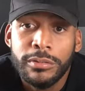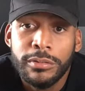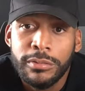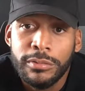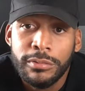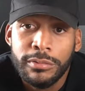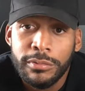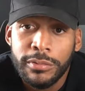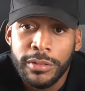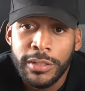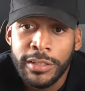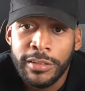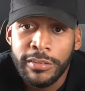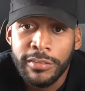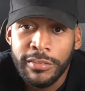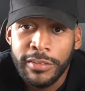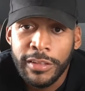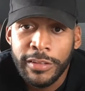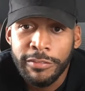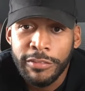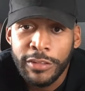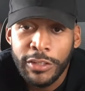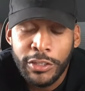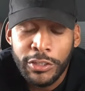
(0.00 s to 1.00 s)
Correct. It's
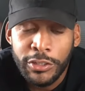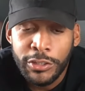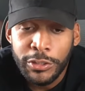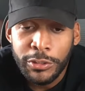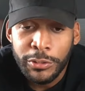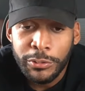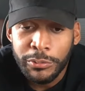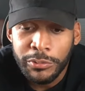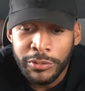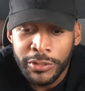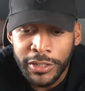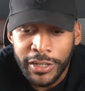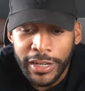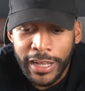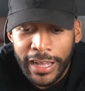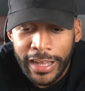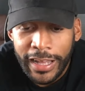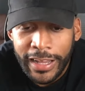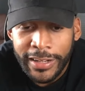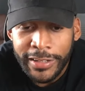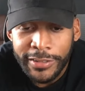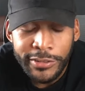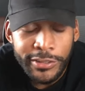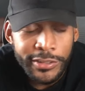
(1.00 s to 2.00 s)
stuff that they're
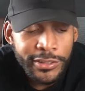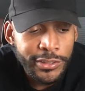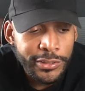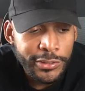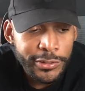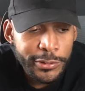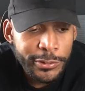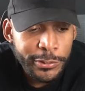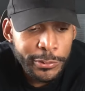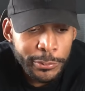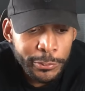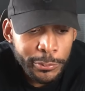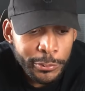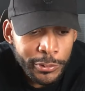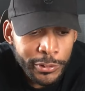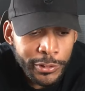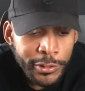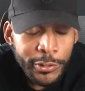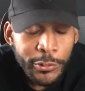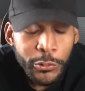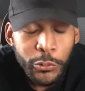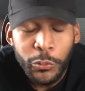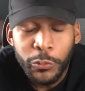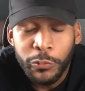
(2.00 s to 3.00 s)
hiring you
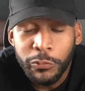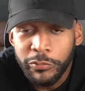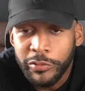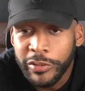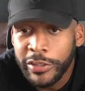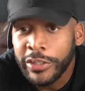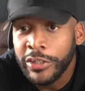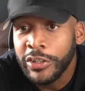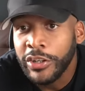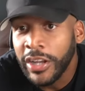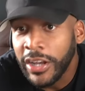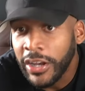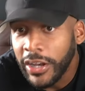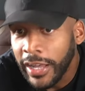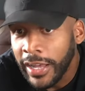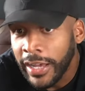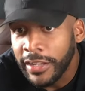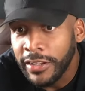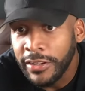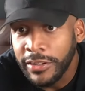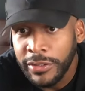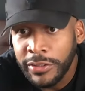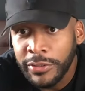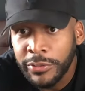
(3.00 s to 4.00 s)
to figure out
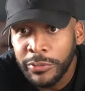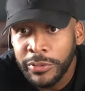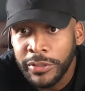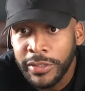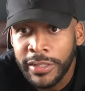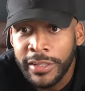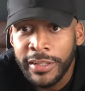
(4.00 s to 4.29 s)
how to do it.